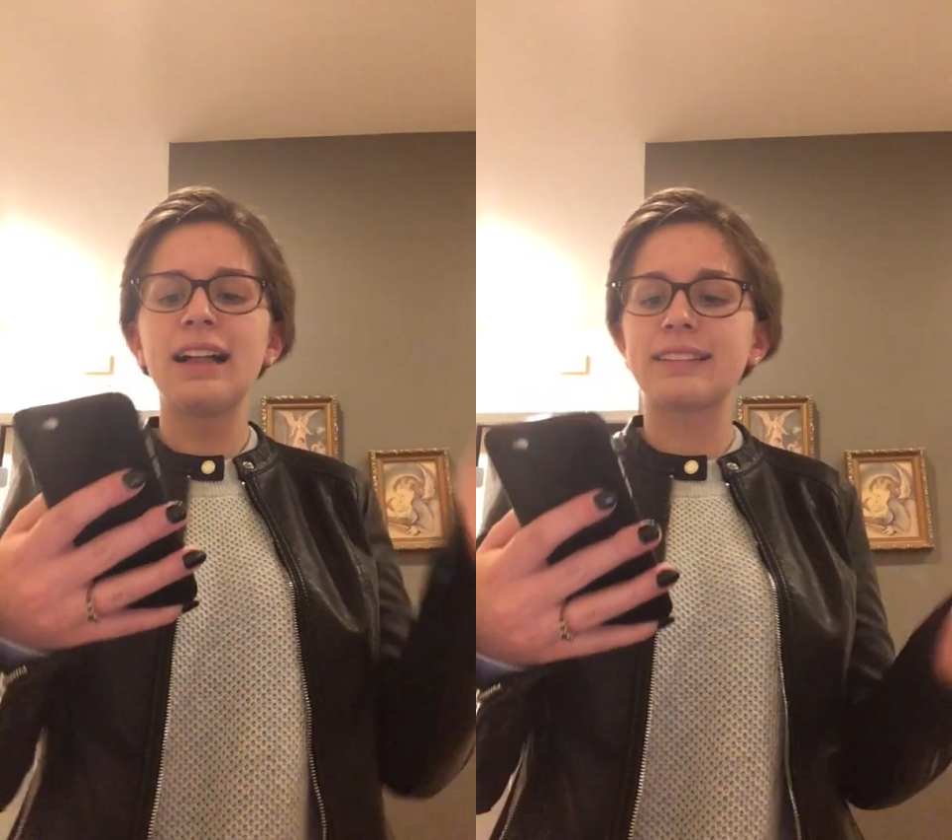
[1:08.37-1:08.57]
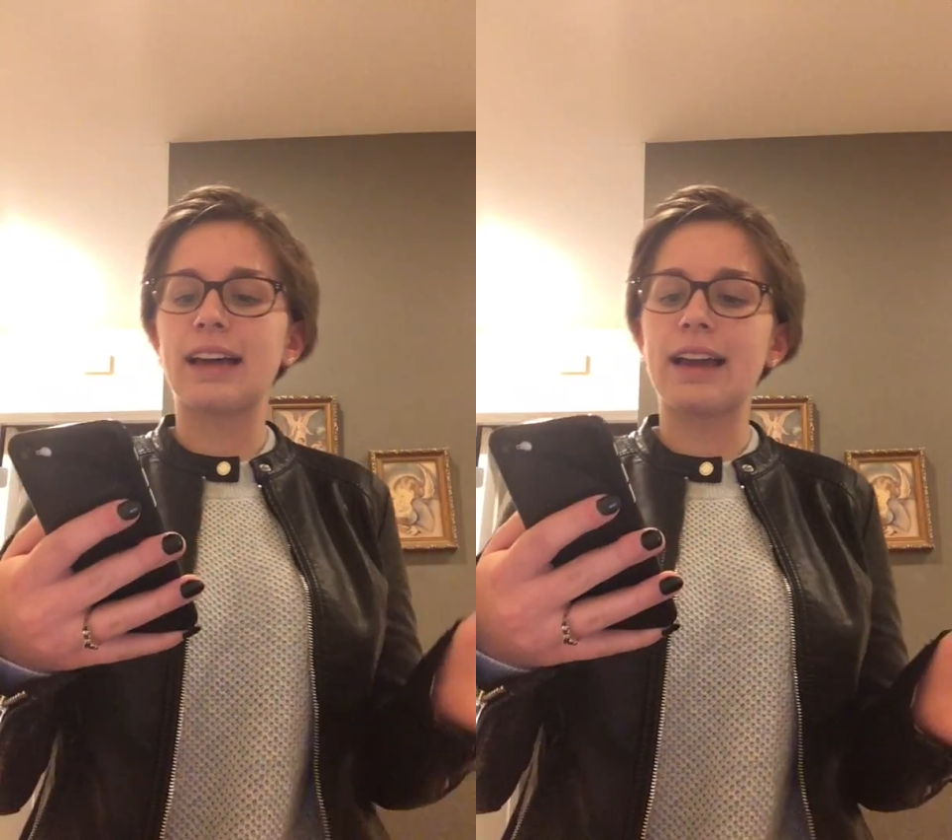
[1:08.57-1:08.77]

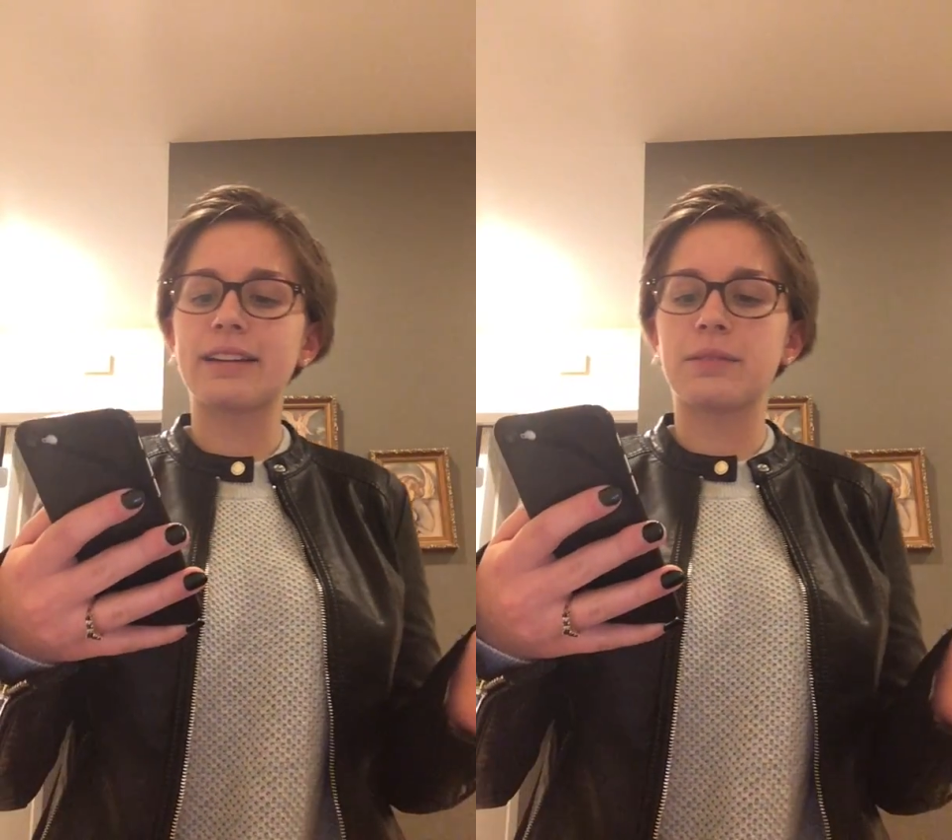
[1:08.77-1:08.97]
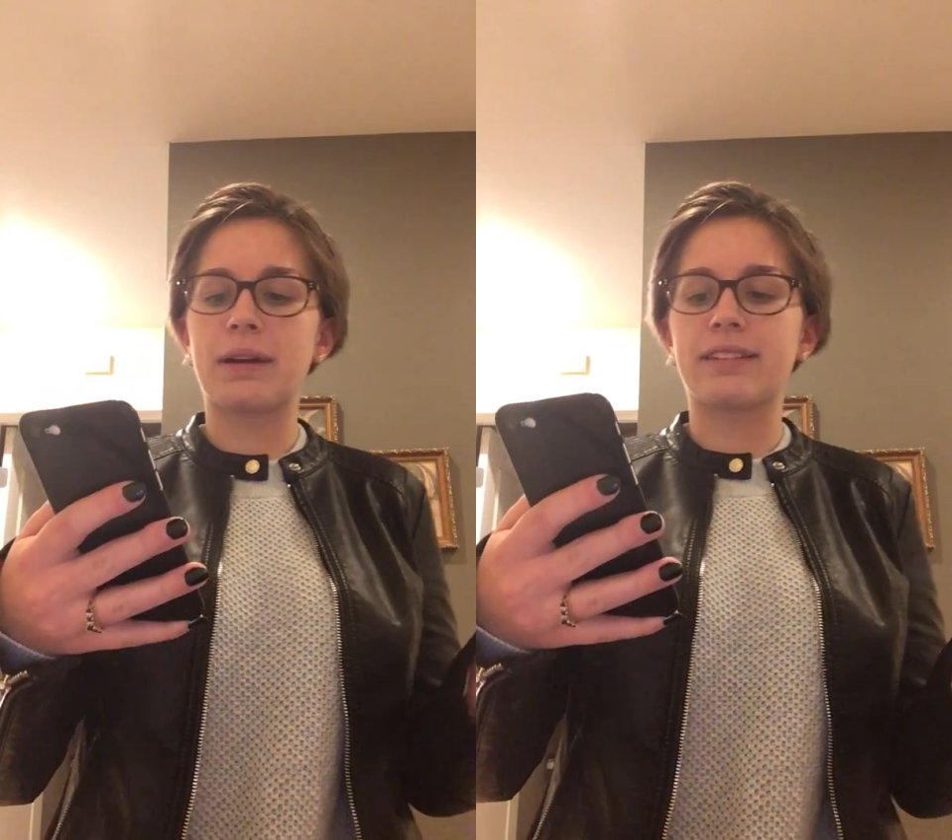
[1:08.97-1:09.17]
Lying
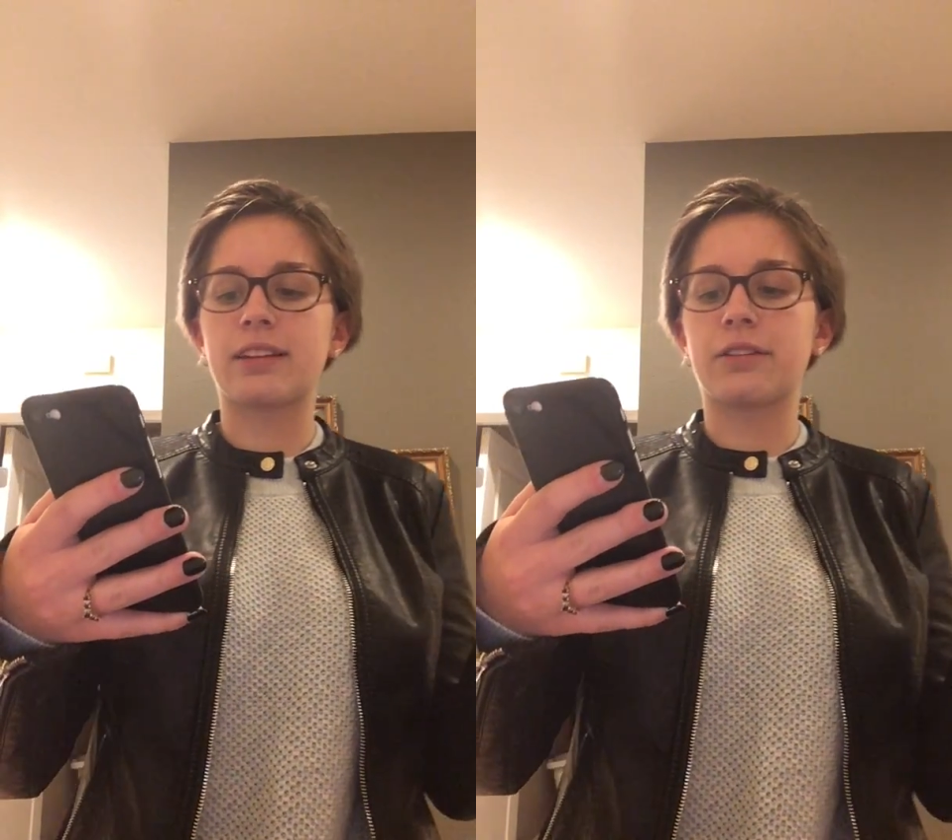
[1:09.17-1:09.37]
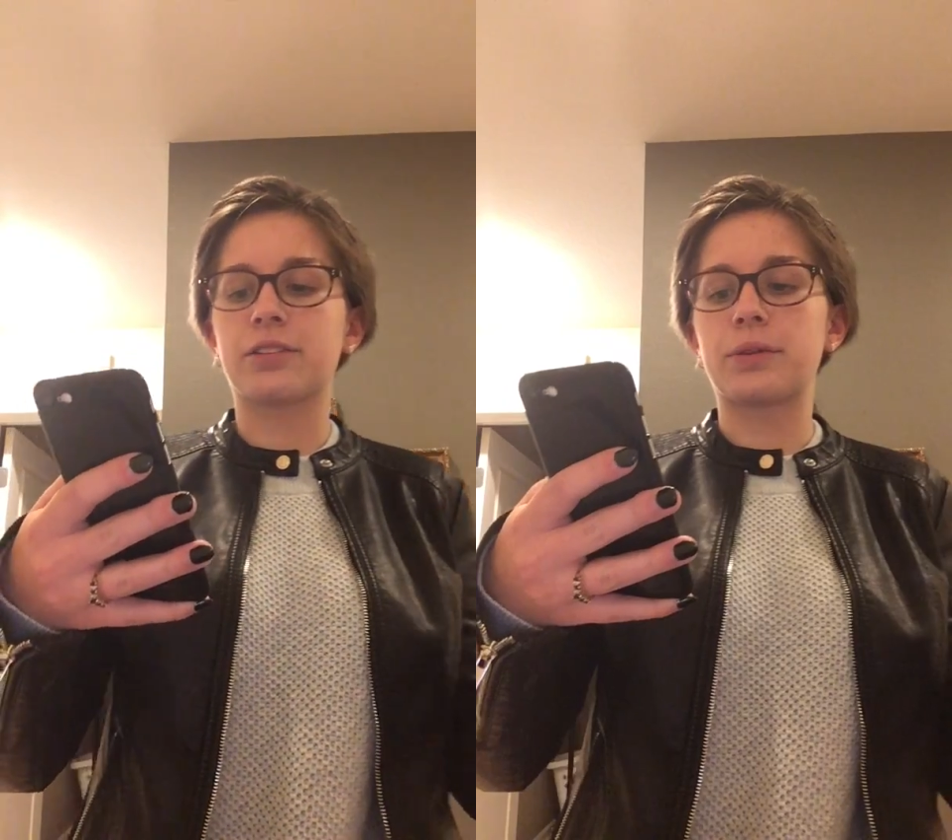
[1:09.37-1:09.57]
to
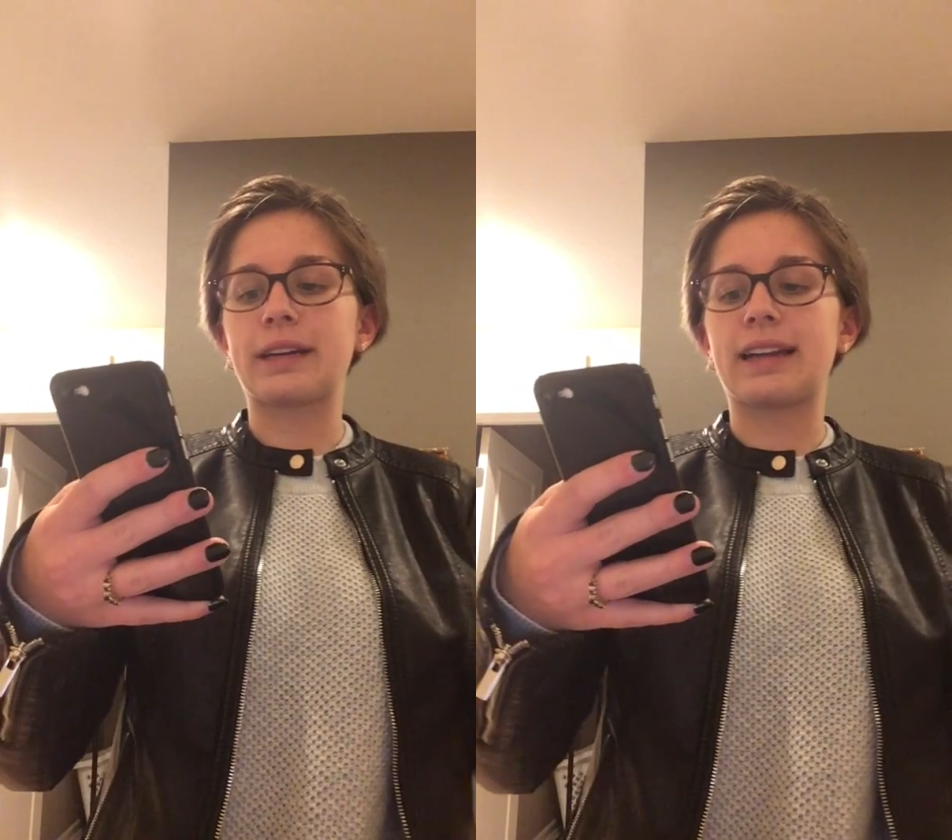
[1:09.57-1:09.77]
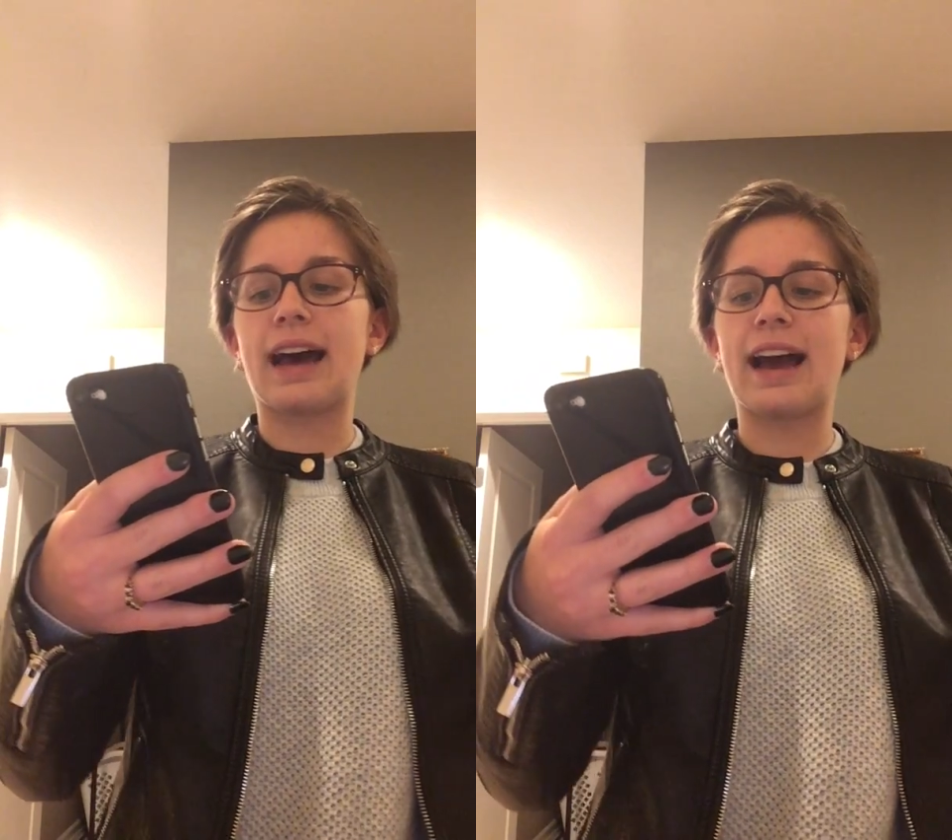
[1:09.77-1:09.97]
myself so I
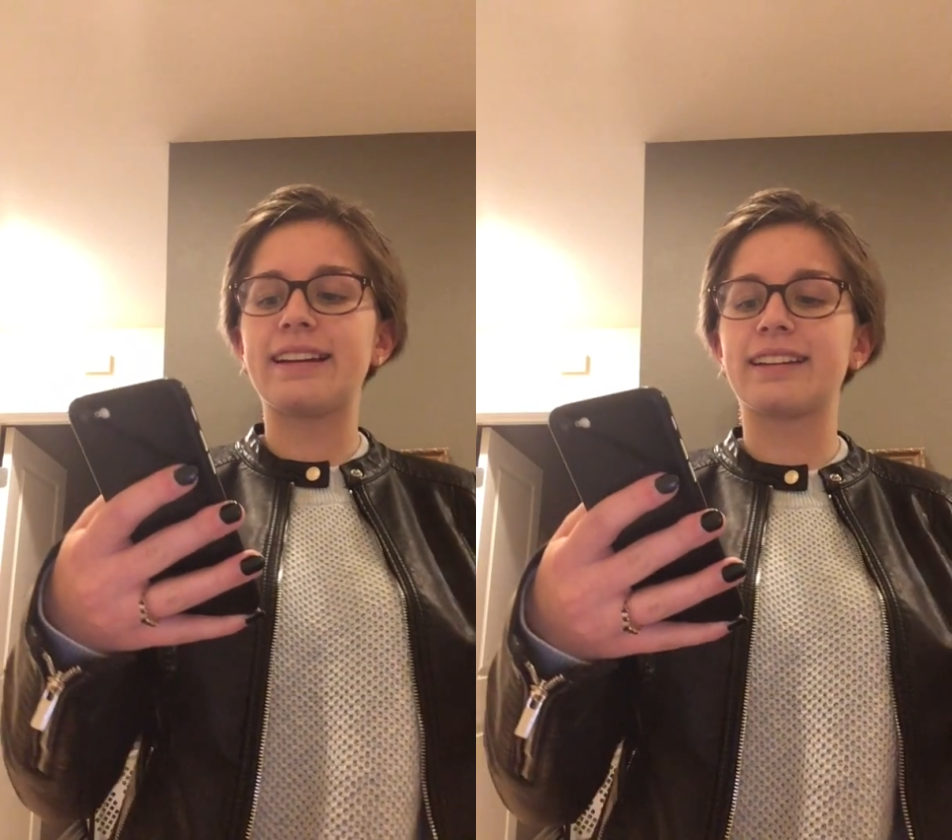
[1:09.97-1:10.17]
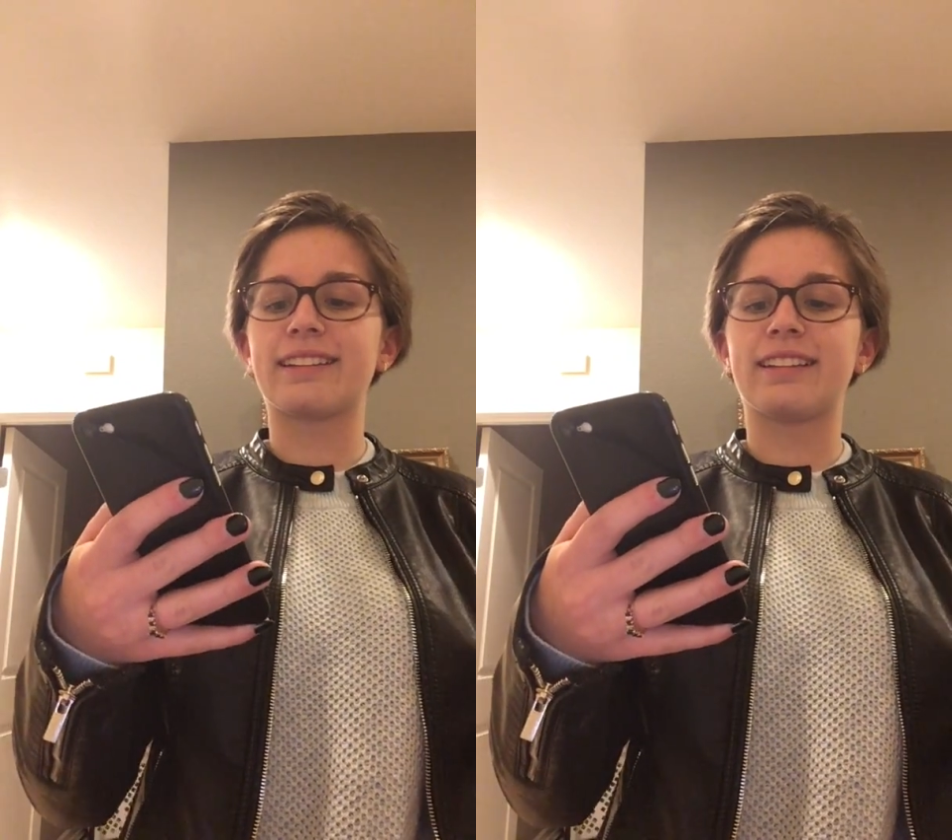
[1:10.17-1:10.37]
could
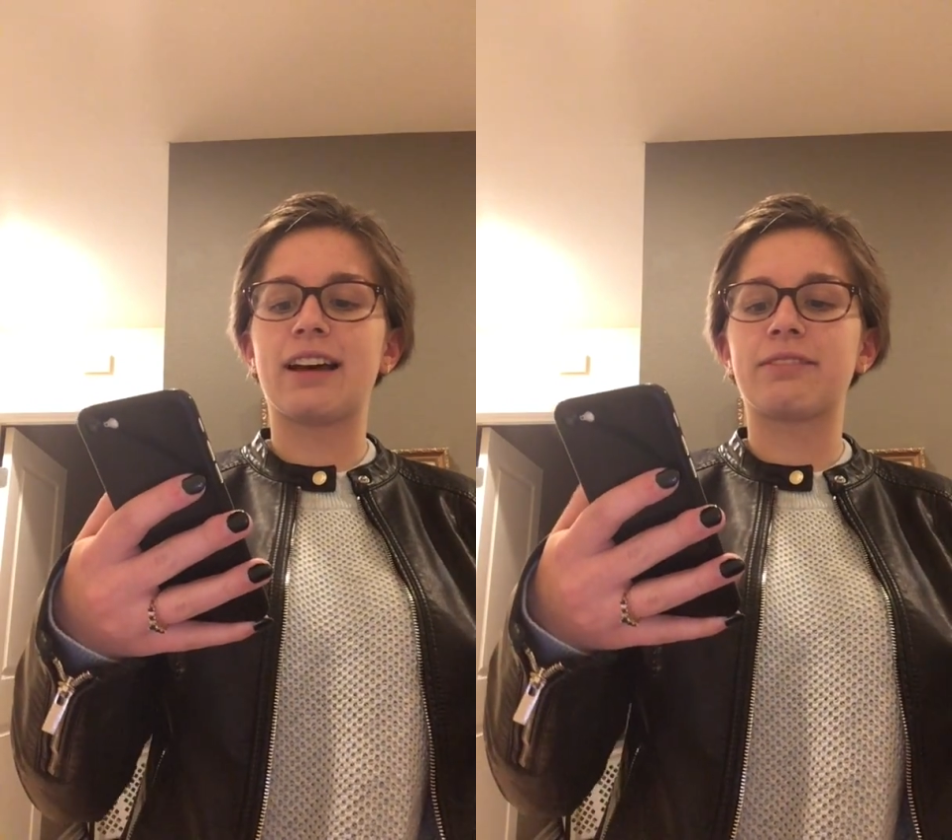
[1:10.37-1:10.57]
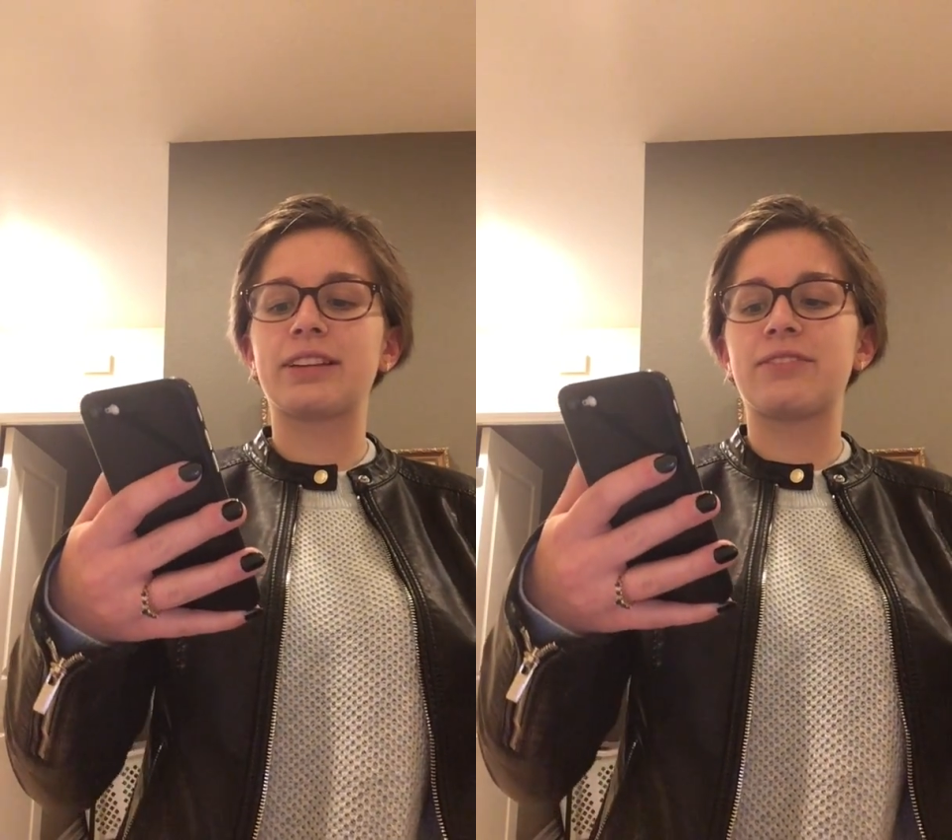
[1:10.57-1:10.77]
hide in a
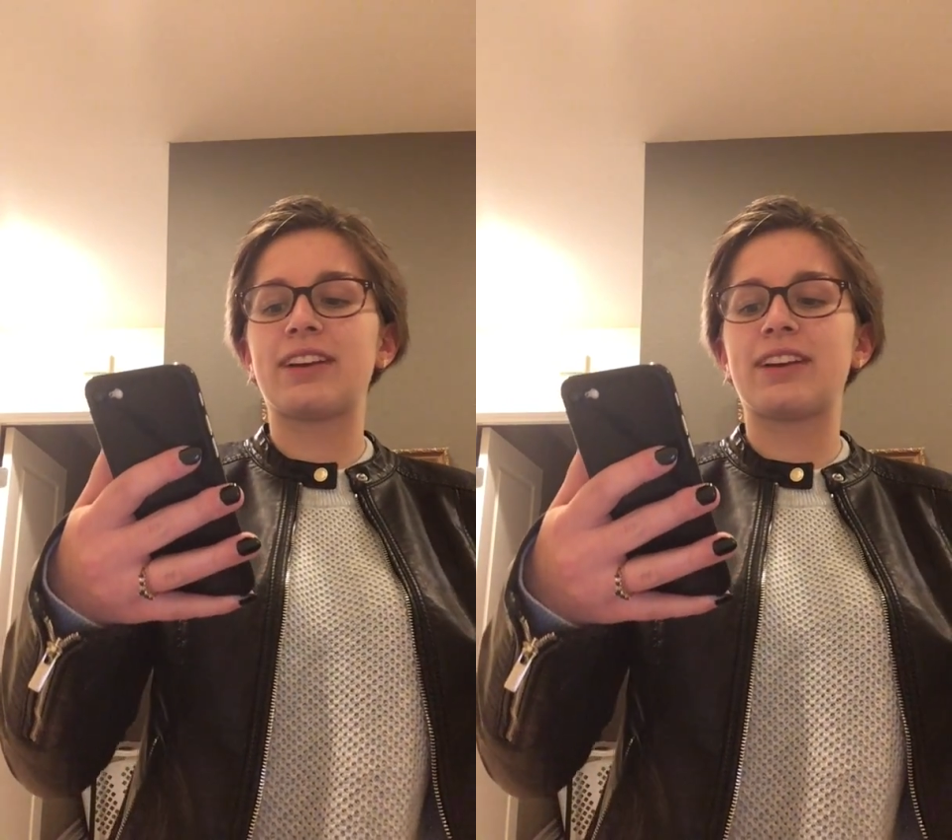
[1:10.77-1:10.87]
lovely